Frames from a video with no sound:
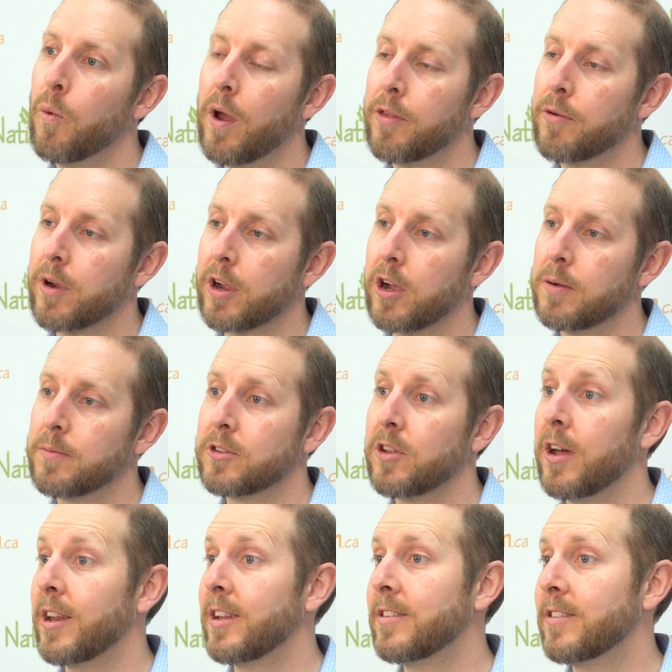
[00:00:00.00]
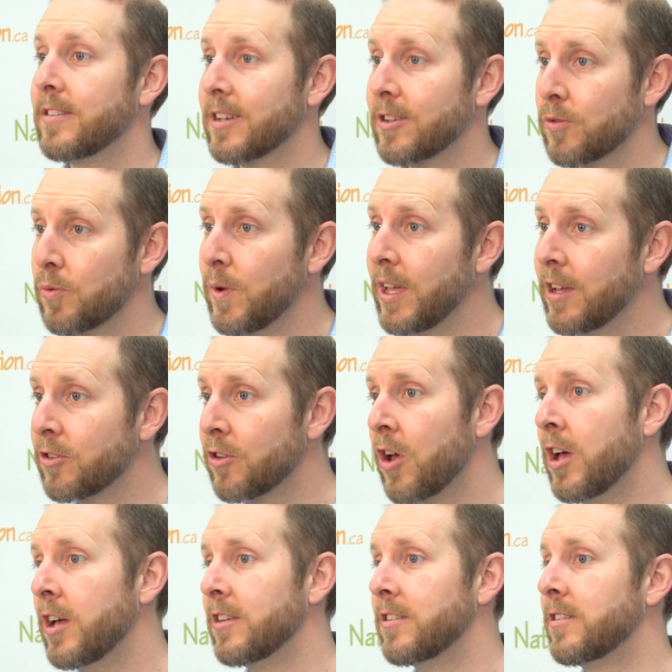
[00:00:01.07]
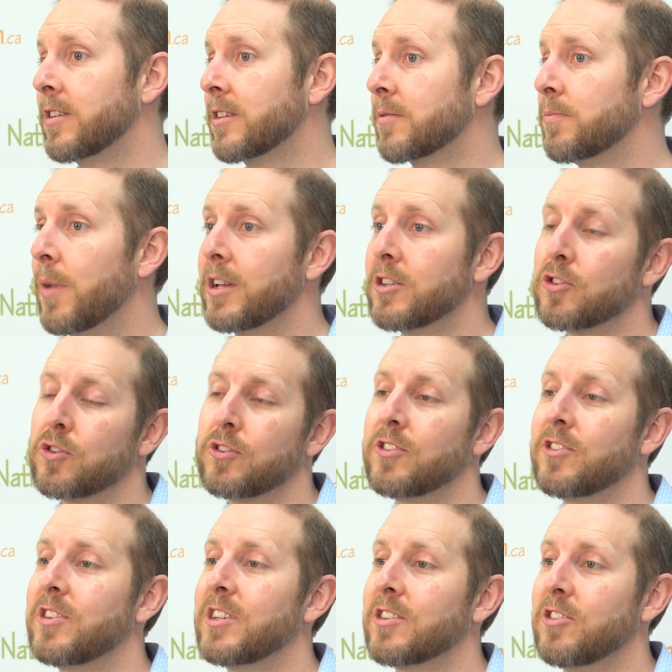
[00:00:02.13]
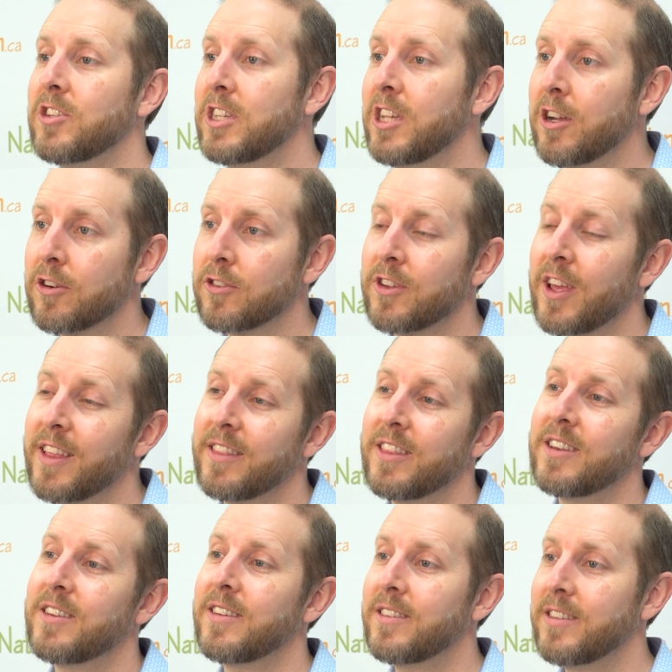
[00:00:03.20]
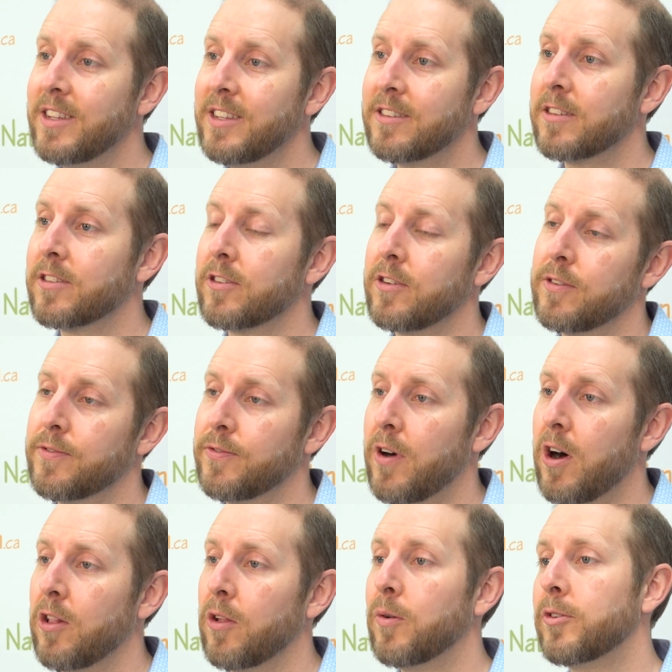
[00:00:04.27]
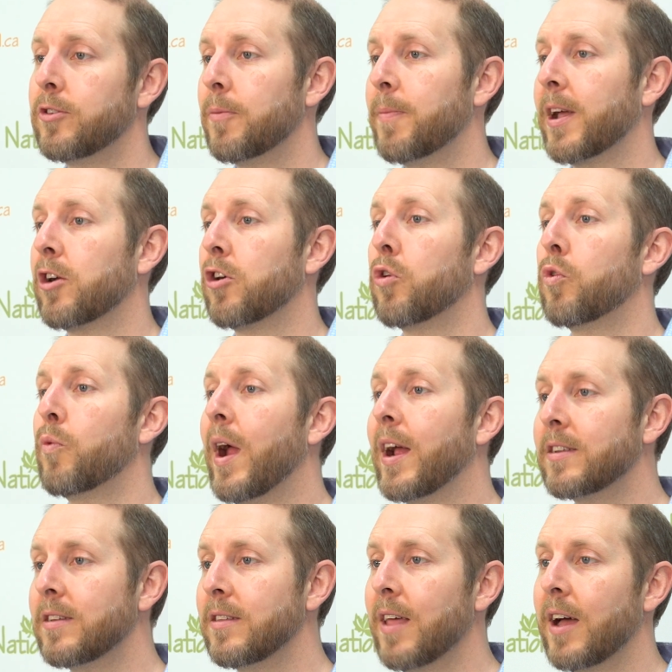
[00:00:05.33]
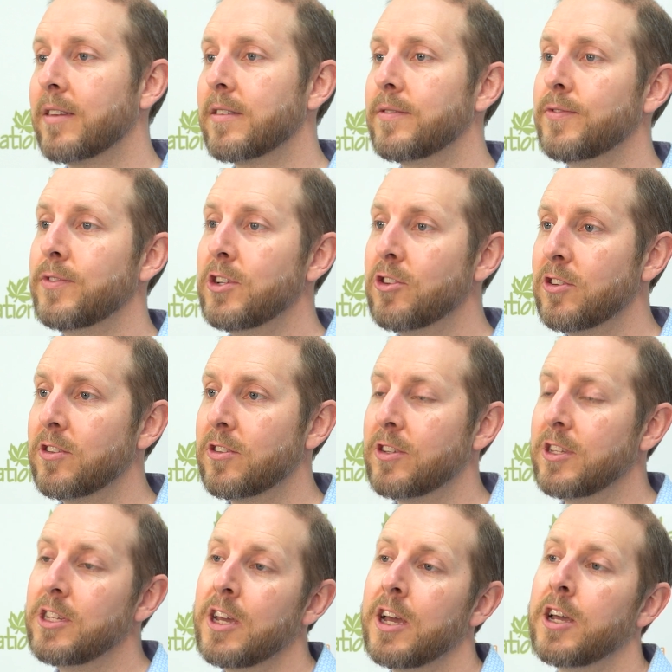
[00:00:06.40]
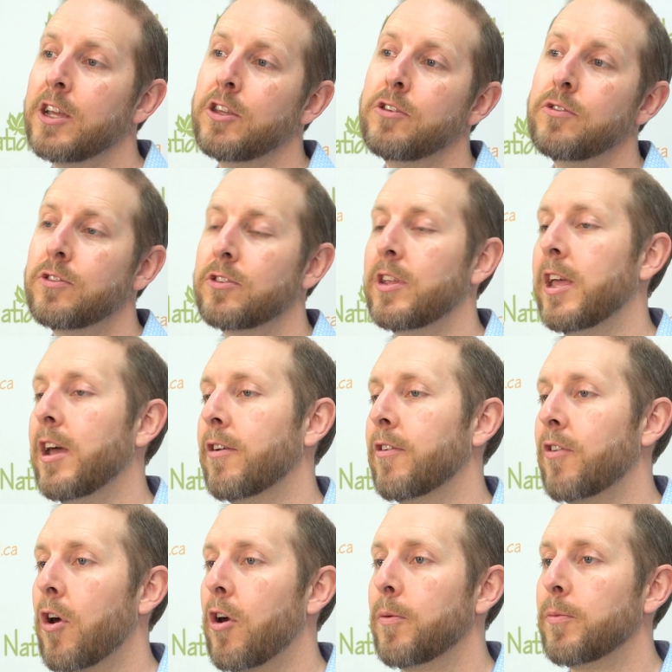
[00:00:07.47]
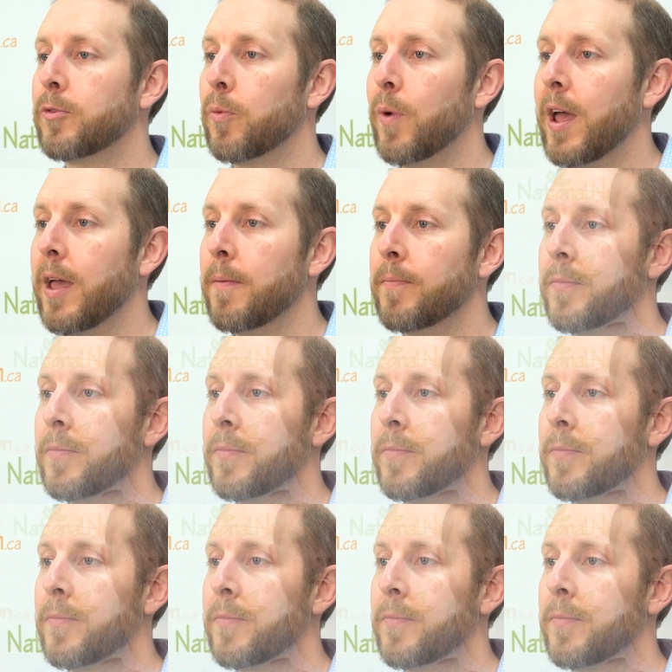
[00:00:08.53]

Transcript: Whether it comes on in 6 weeks, 6 months, or 6 years, the disease is going to follow. So by correcting that deficiency, you stay out of harm's way.